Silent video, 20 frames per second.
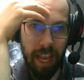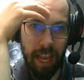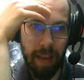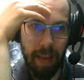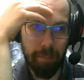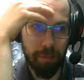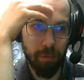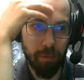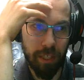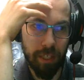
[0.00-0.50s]

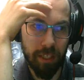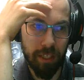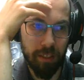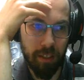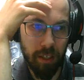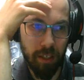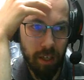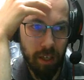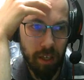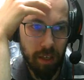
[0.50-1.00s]
not happy
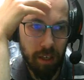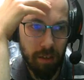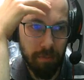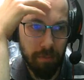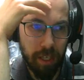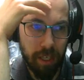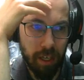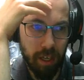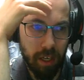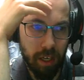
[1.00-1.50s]
with,
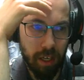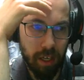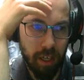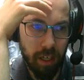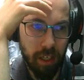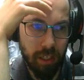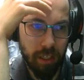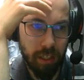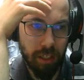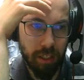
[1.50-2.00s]

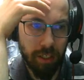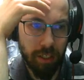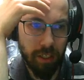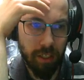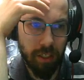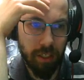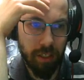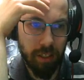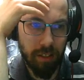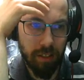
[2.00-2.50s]

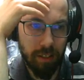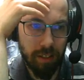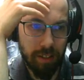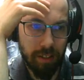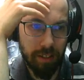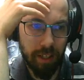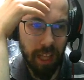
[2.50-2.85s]
because